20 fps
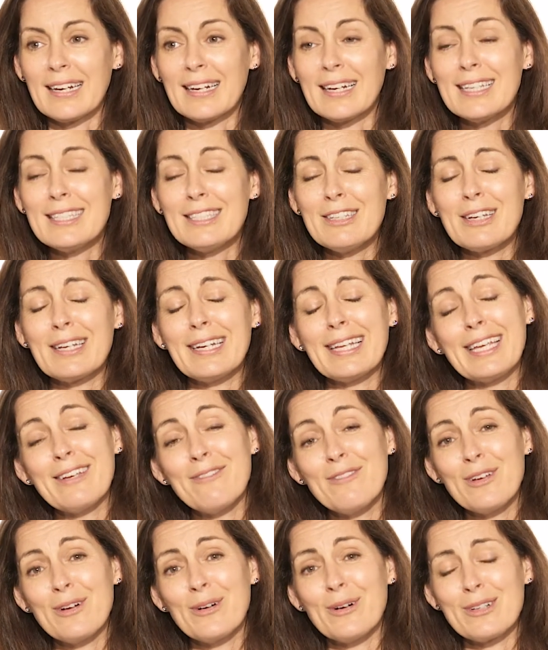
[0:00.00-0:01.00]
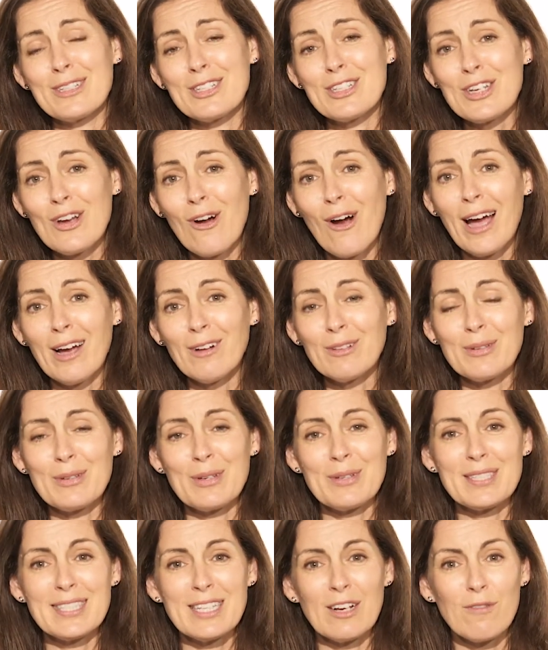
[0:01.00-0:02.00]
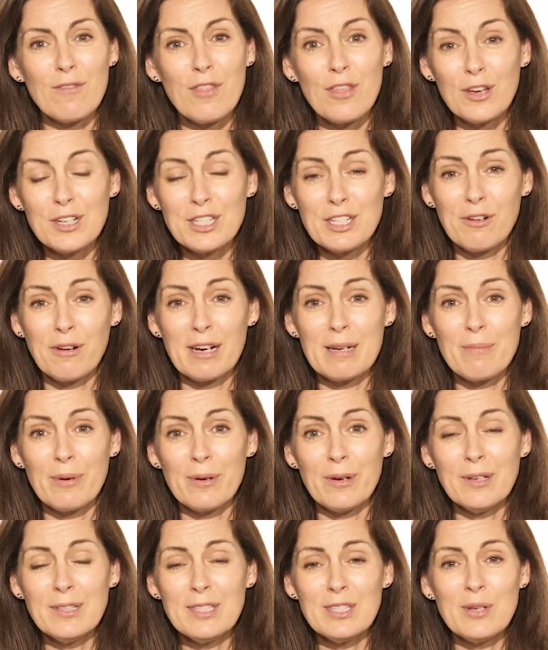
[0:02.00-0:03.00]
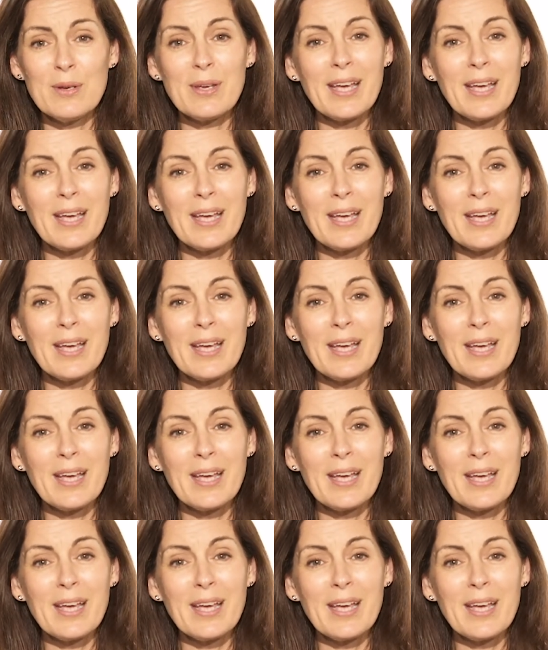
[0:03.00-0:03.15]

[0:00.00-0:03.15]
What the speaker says: unless you're going to give your child or yourself third degree burns,